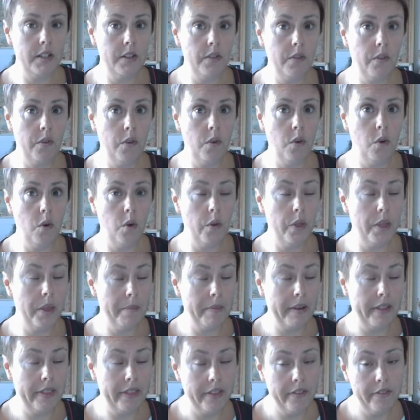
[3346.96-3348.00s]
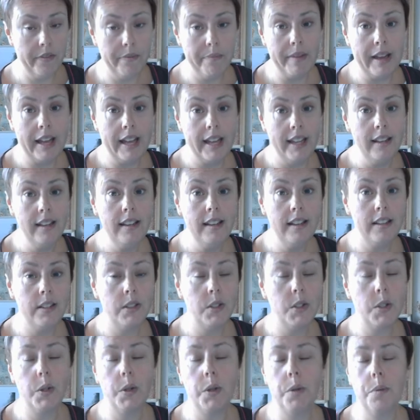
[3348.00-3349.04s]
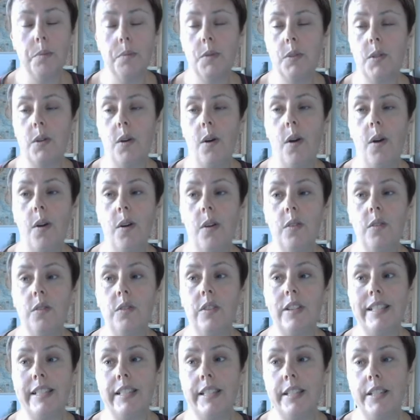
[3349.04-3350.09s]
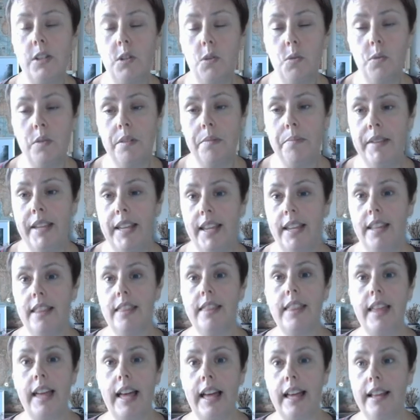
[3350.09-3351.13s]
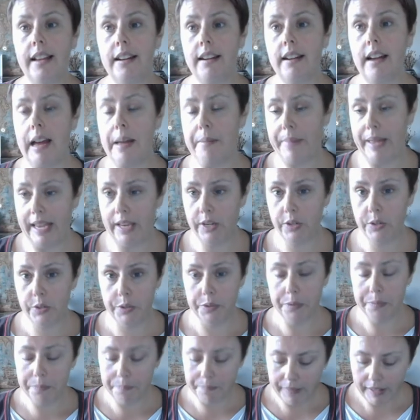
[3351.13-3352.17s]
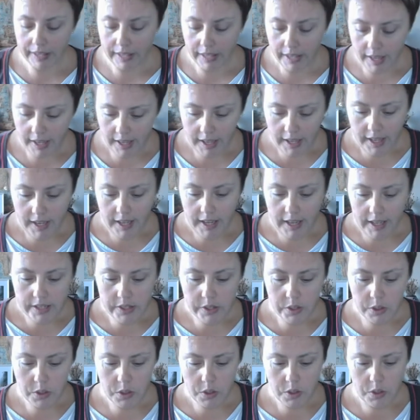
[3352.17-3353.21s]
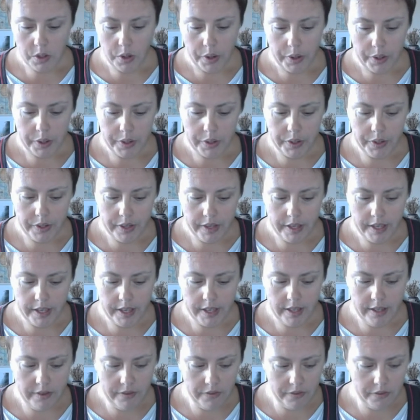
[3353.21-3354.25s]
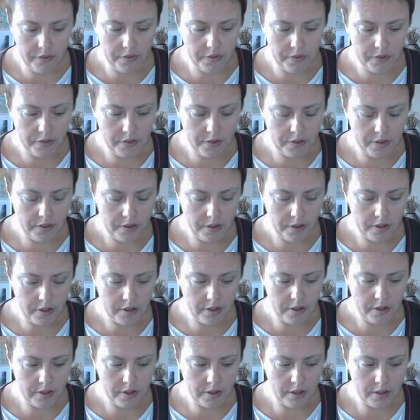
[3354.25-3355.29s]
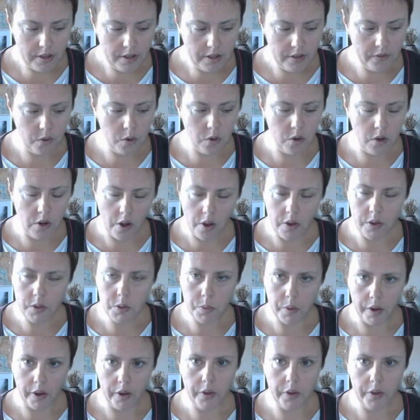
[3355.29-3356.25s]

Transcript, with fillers: I do have some ideas for the month of May in terms of a stitch with me that I may do. So if